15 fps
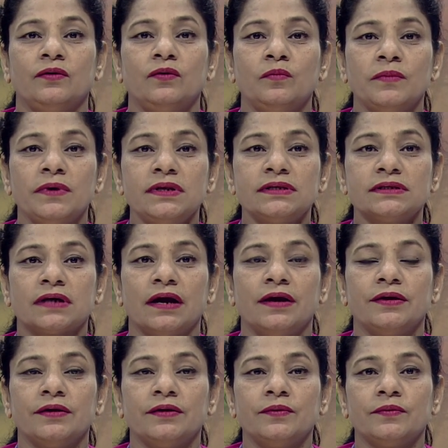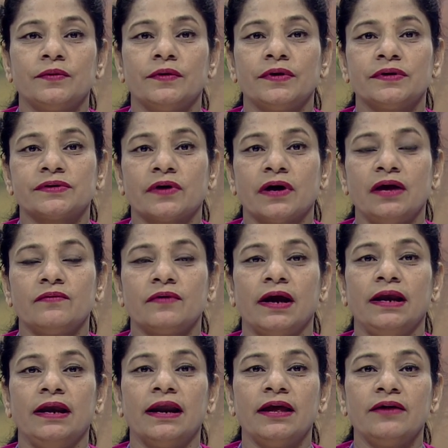Humans continue to destroy
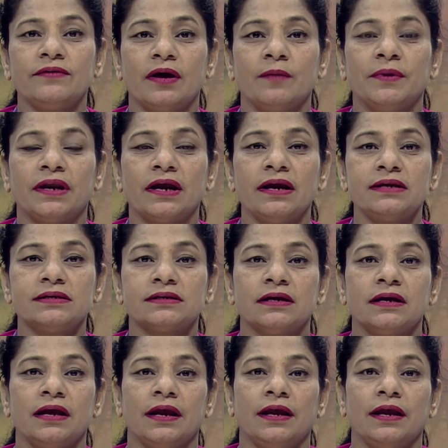wildlife habitats